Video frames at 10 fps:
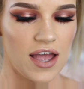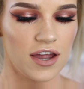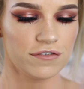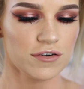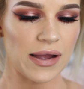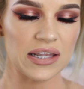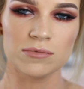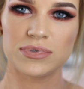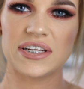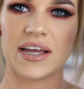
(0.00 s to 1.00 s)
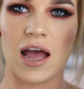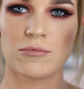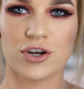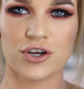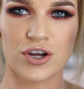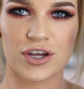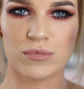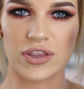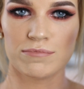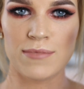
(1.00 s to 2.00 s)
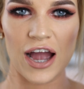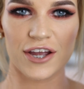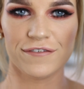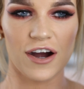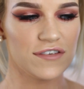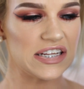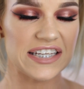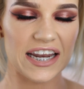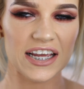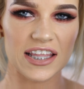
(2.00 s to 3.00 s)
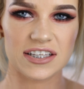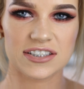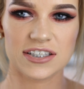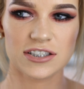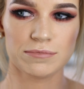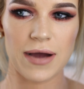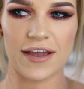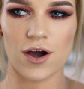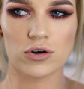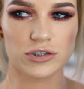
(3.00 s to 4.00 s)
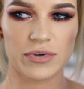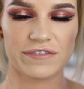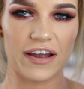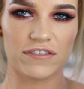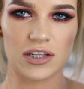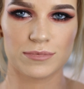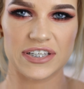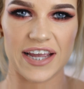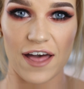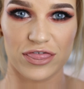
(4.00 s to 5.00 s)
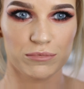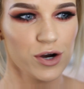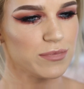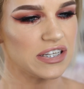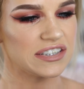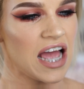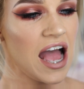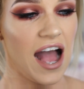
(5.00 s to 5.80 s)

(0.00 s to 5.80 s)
And for my lipstick, I'm gonna go in with MAC Velvet Teddy. This is my ultimate favorite lipstick at the moment.